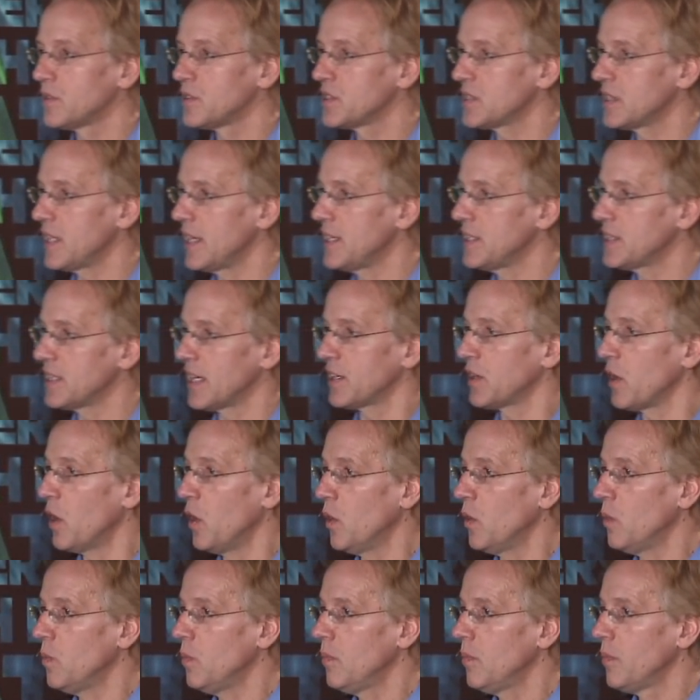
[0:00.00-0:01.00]
stays at
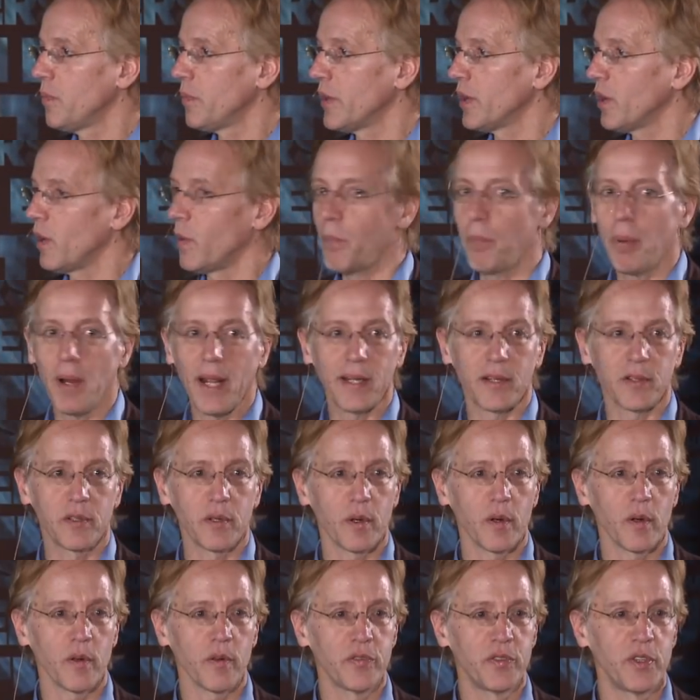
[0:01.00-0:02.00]
home on planet
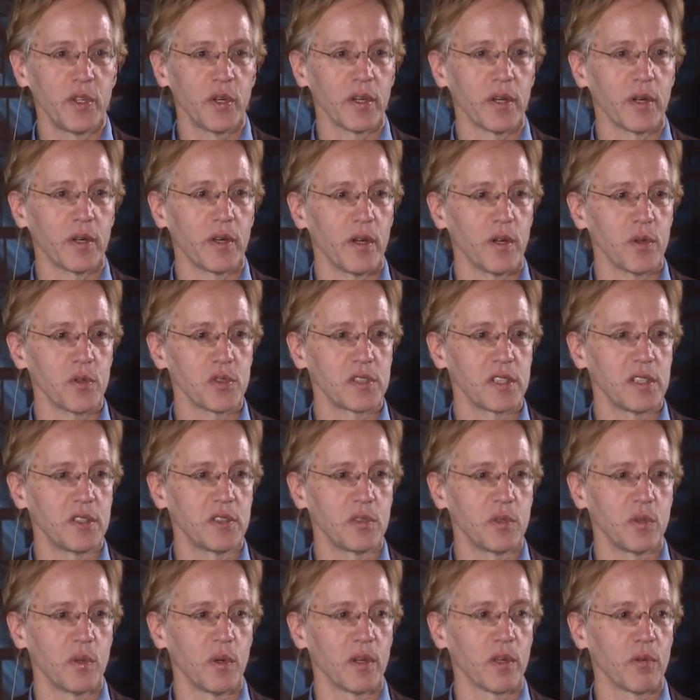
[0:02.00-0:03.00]
Earth, the other goes
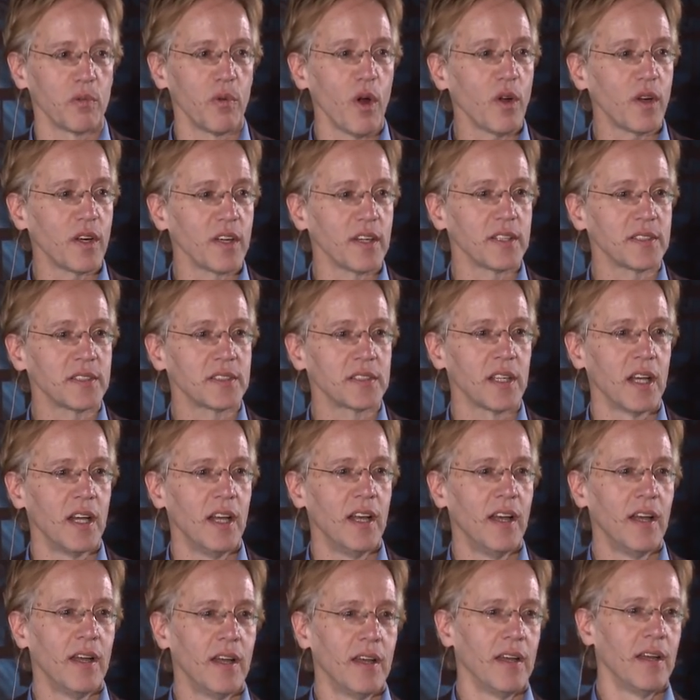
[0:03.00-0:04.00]
into a rocket,
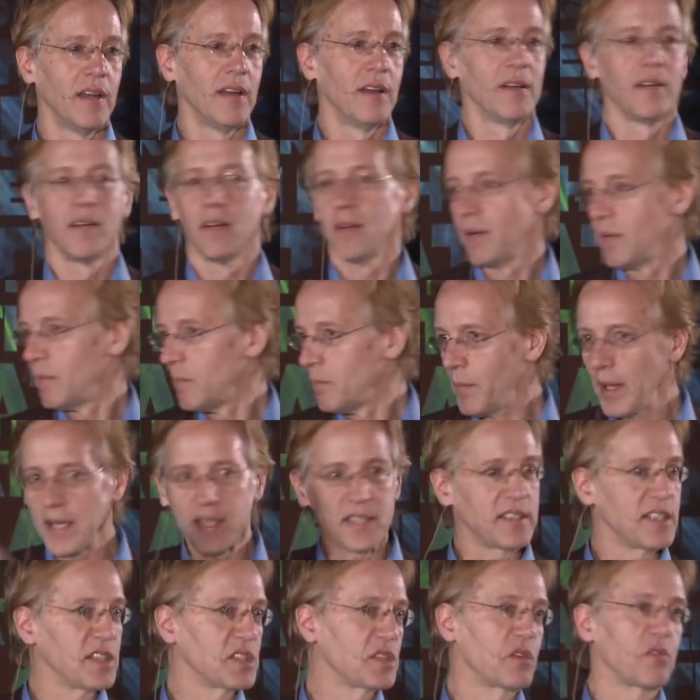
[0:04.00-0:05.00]

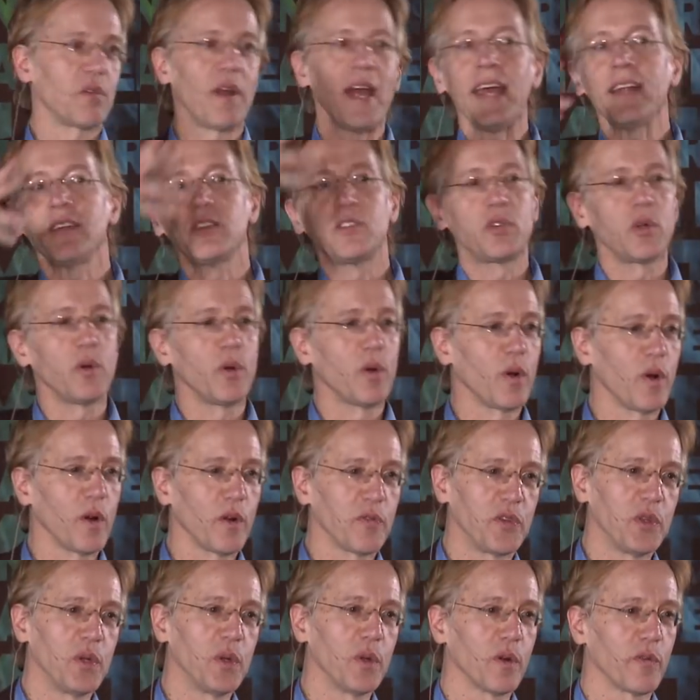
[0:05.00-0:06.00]
makes this grand tour
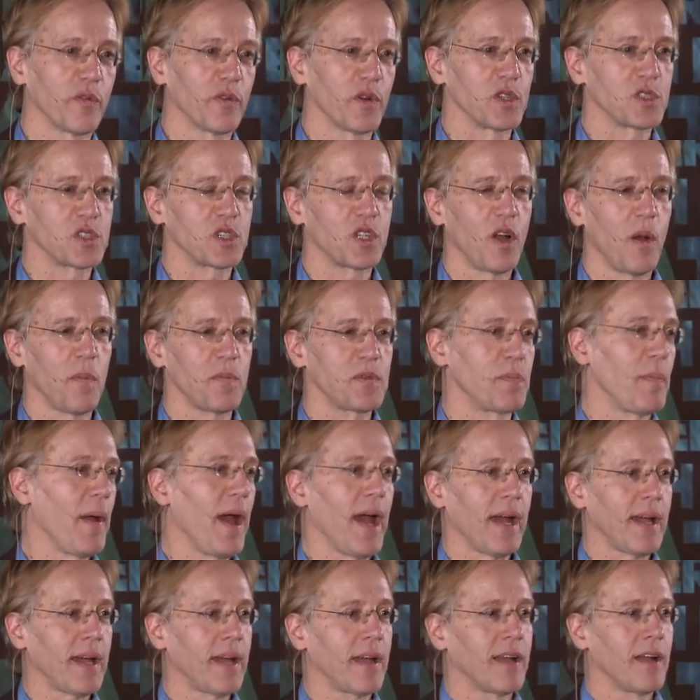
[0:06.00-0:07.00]
of the universe, comes
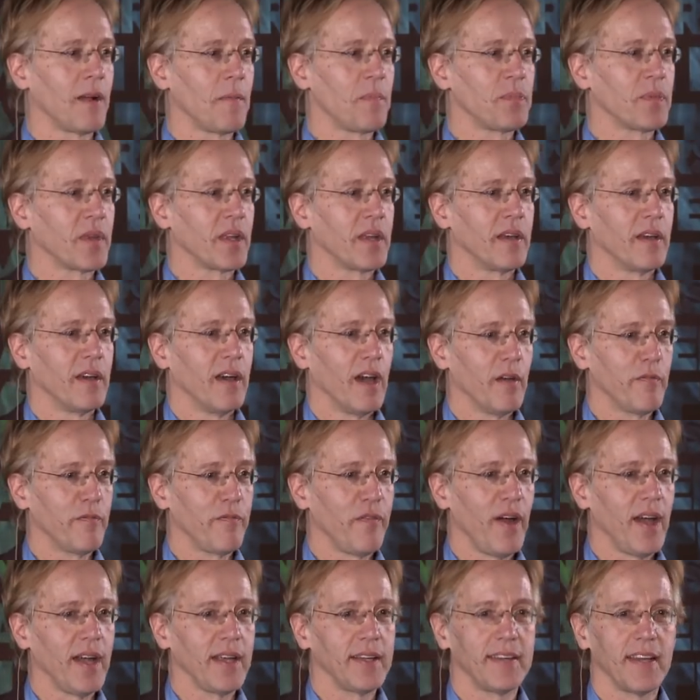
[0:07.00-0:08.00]
back, and
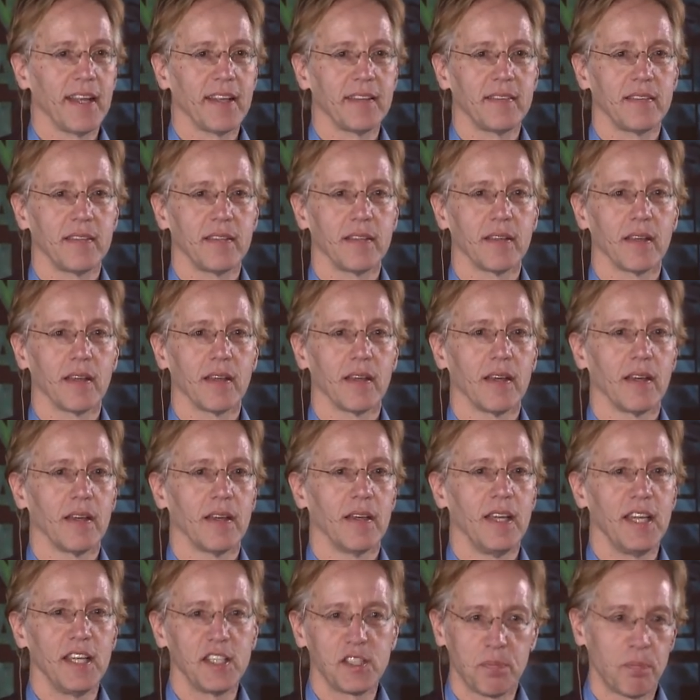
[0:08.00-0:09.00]
find that
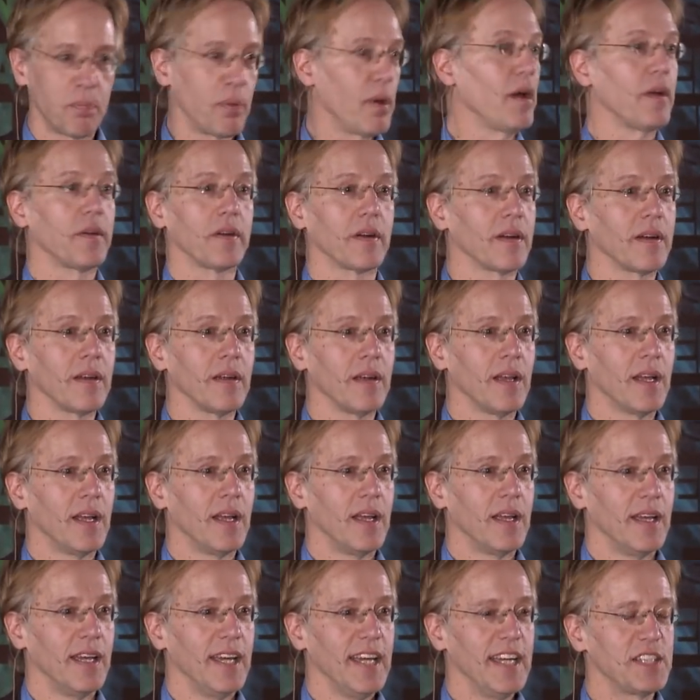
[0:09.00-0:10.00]
uh, his brother
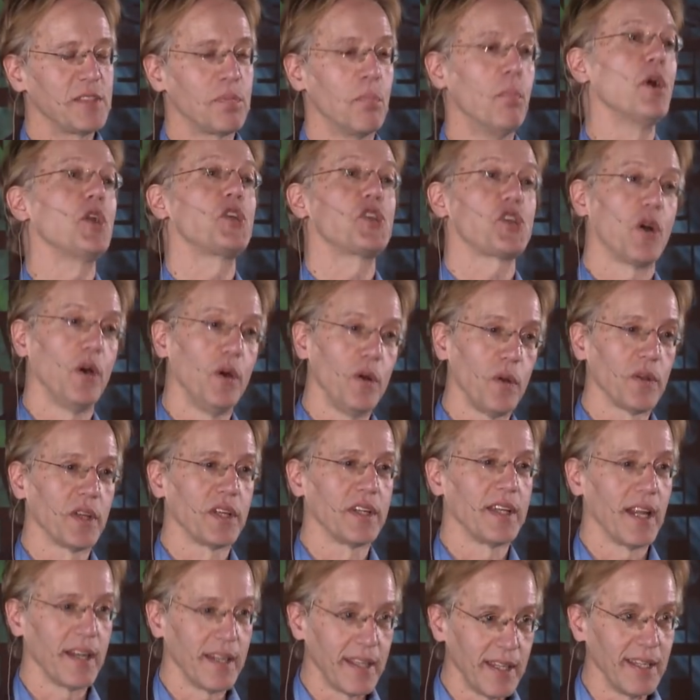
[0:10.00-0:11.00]
is much older
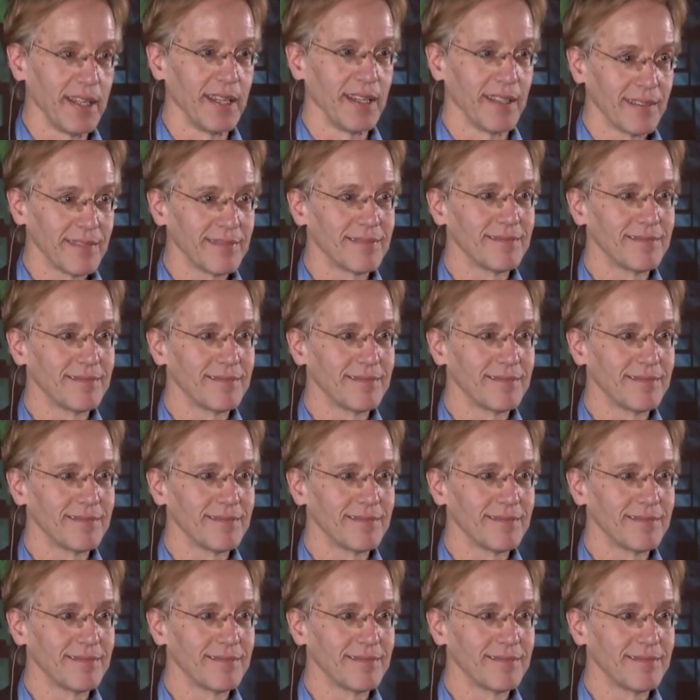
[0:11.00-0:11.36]
than he.